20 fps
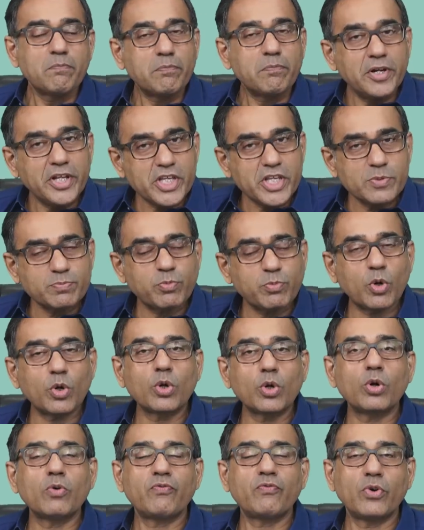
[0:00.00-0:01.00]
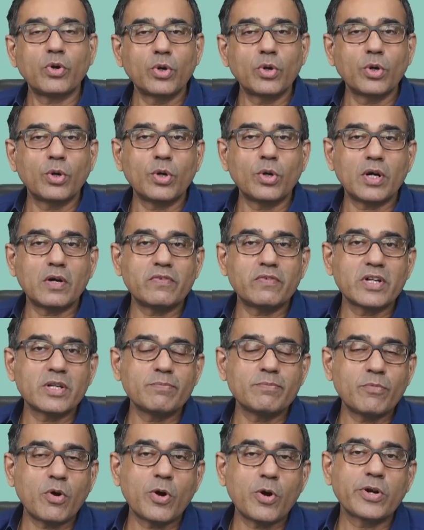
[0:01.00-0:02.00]
Please follow our
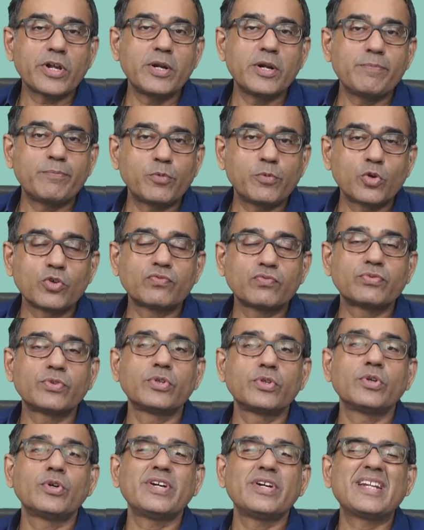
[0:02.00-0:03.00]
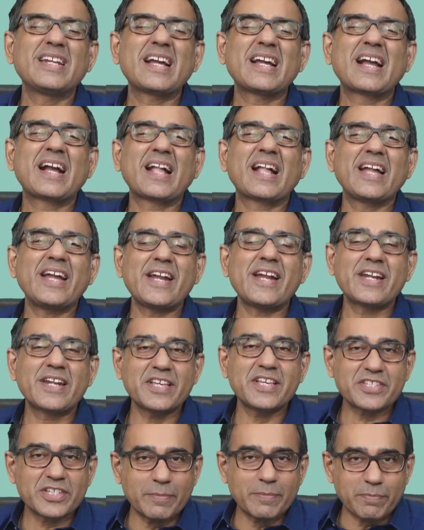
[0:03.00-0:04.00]
model portfolio in a great
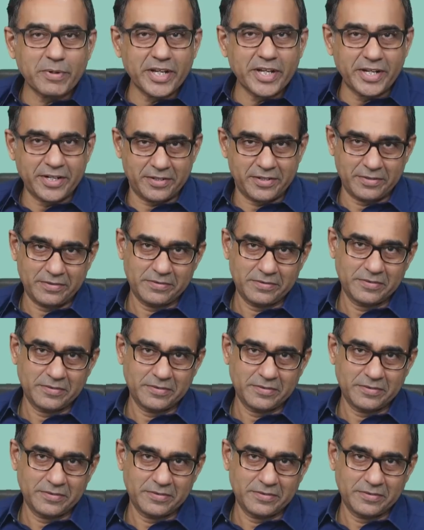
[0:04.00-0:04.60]
discipline